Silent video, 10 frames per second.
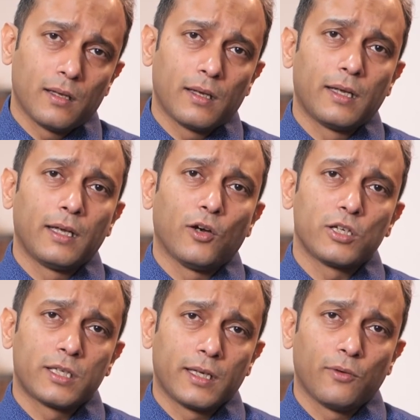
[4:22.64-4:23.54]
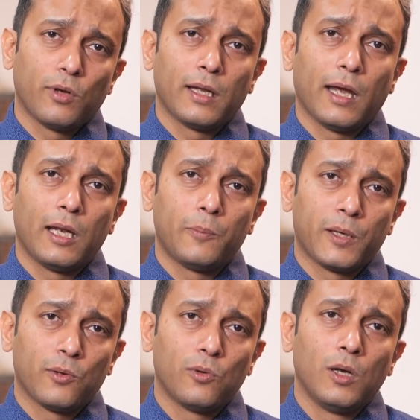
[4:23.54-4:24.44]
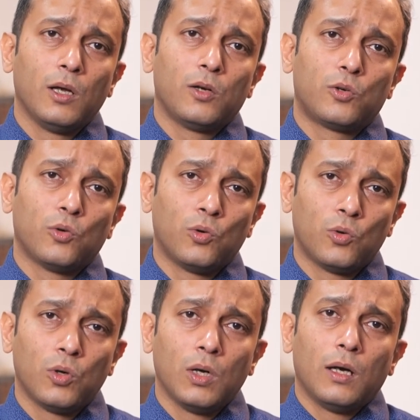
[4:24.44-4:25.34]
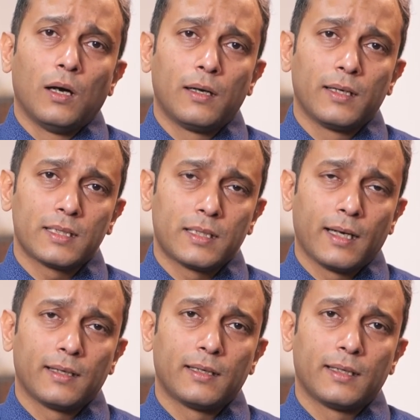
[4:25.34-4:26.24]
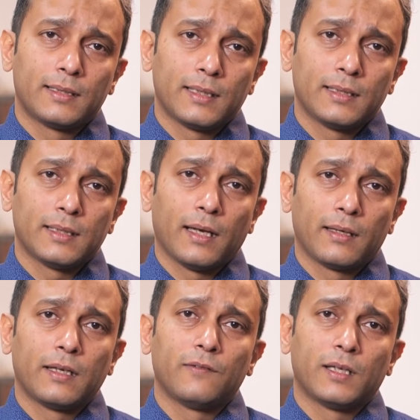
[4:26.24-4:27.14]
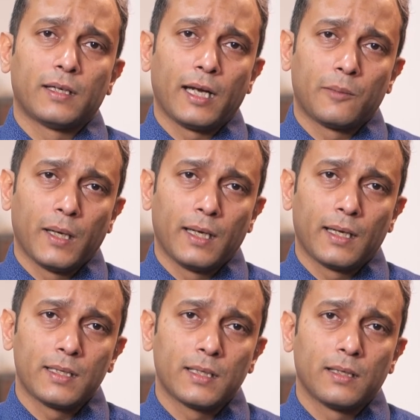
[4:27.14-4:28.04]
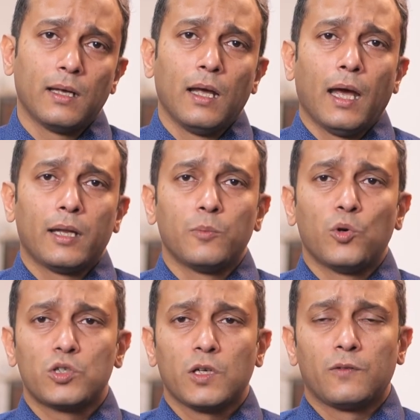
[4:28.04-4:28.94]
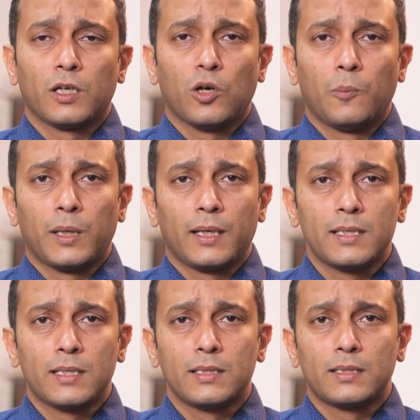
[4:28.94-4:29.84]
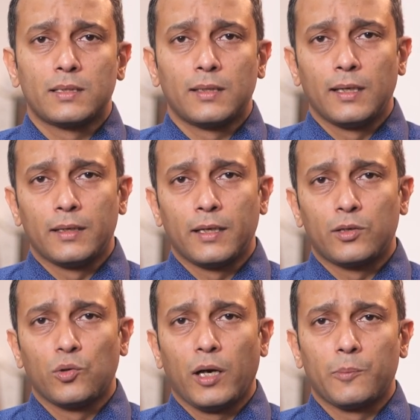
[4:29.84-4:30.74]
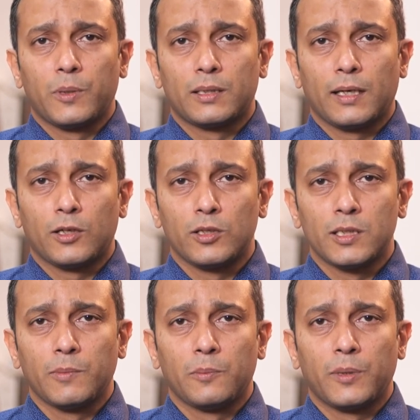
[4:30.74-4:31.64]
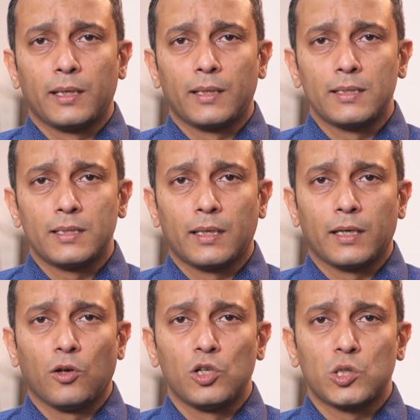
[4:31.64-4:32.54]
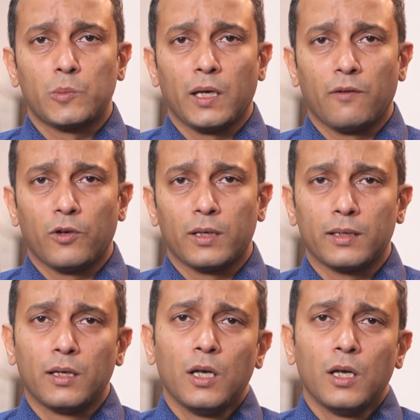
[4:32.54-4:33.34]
he or she will help you to understand the disease and give the right medication, and most of the complications related to hyperthyroidism in pregnancy can also be avoided.